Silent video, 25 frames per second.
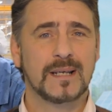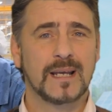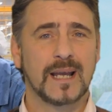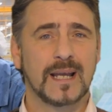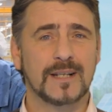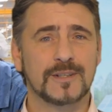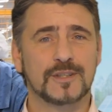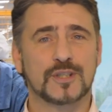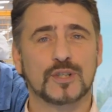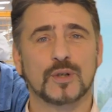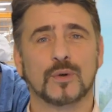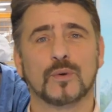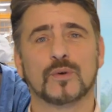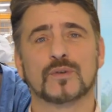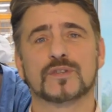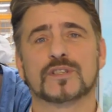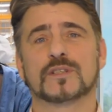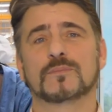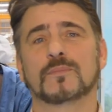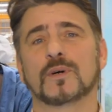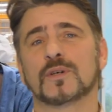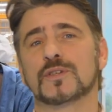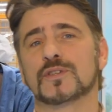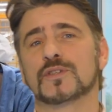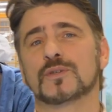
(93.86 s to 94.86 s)
ensures the
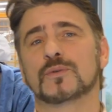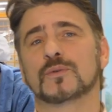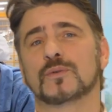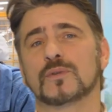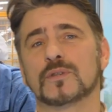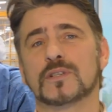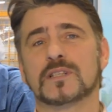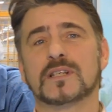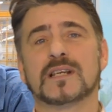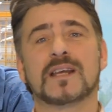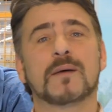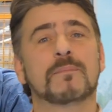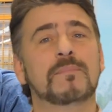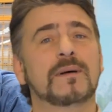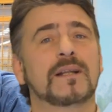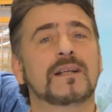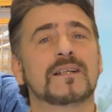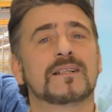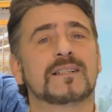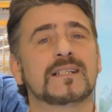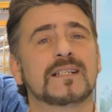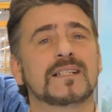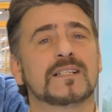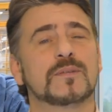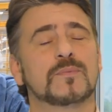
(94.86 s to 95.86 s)
module's
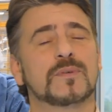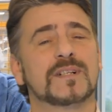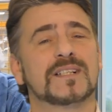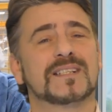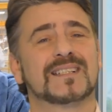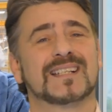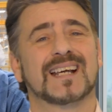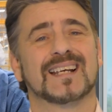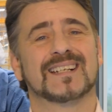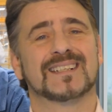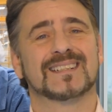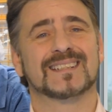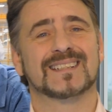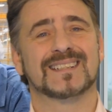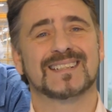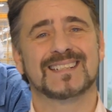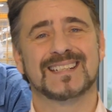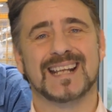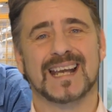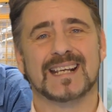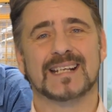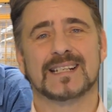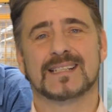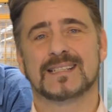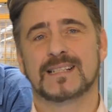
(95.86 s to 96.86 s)
ability to withstand
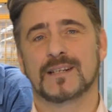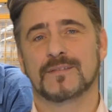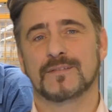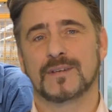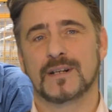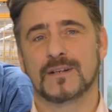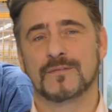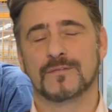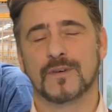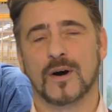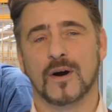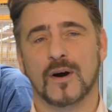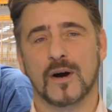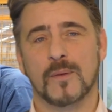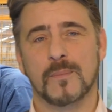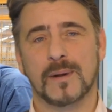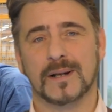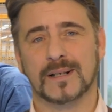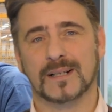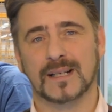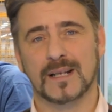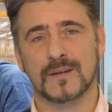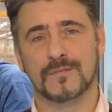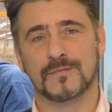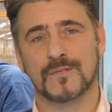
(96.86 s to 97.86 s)
negative
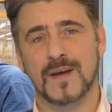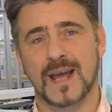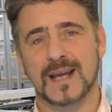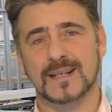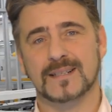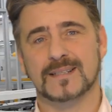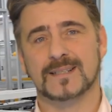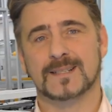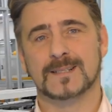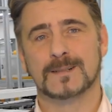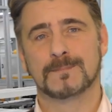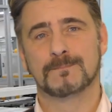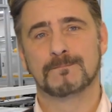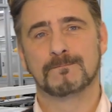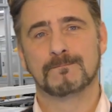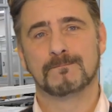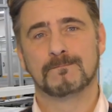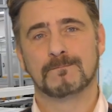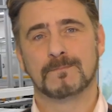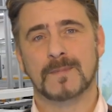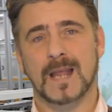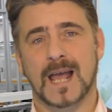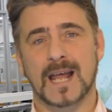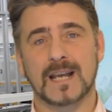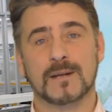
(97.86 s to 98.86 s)
environmental effects
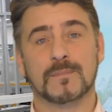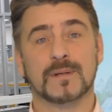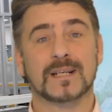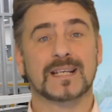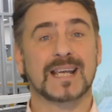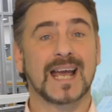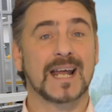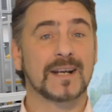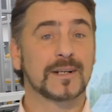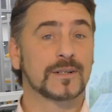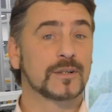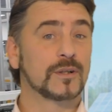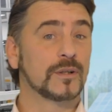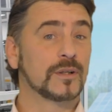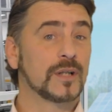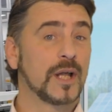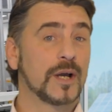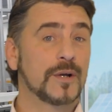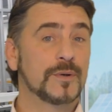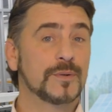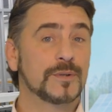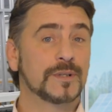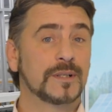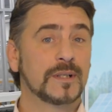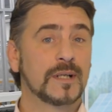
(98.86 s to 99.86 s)
and a mechanical
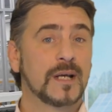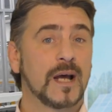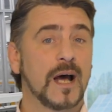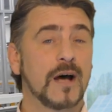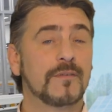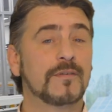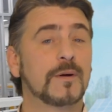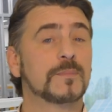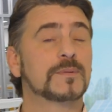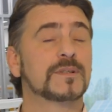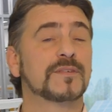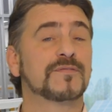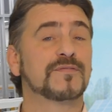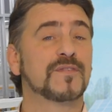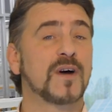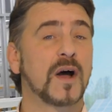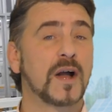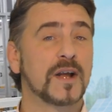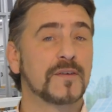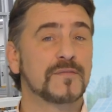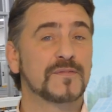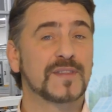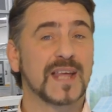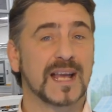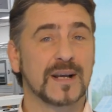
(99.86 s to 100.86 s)
load of up to
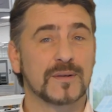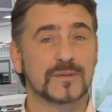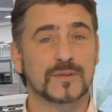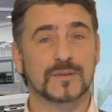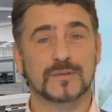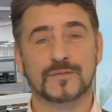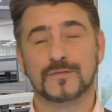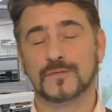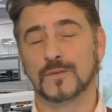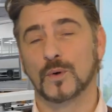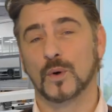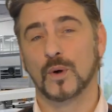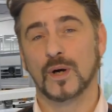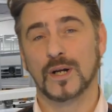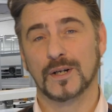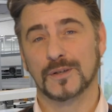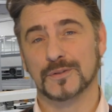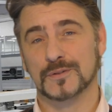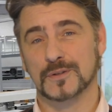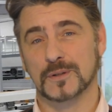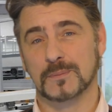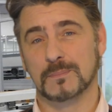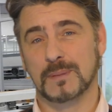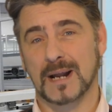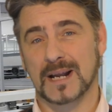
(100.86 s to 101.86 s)

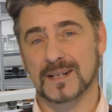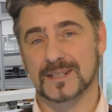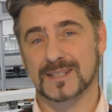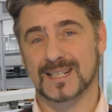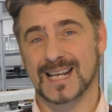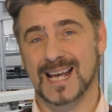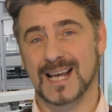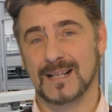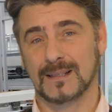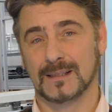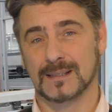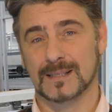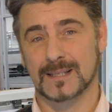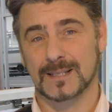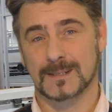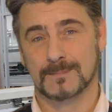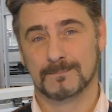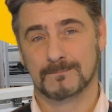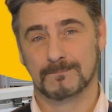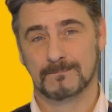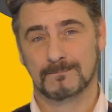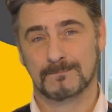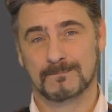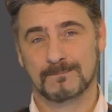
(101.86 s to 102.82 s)
5,400 pascals.